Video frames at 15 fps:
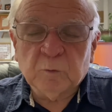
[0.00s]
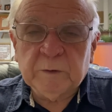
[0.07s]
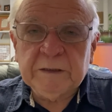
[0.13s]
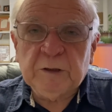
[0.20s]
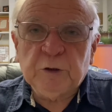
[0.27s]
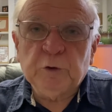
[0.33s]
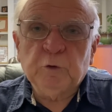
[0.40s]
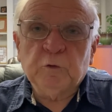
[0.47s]
we
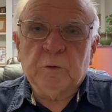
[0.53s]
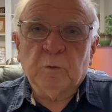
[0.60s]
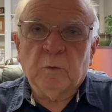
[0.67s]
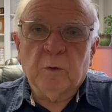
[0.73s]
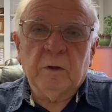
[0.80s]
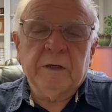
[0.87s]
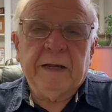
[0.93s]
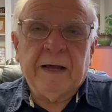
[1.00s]
use the
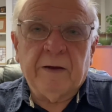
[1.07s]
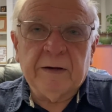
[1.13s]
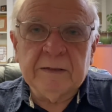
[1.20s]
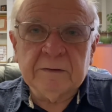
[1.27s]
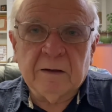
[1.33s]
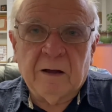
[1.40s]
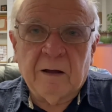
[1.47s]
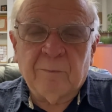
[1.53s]
word doubting
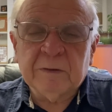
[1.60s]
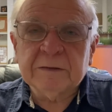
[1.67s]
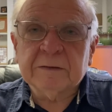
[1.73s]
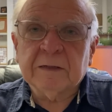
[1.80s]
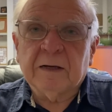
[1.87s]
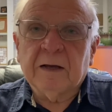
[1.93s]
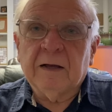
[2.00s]
Thomas,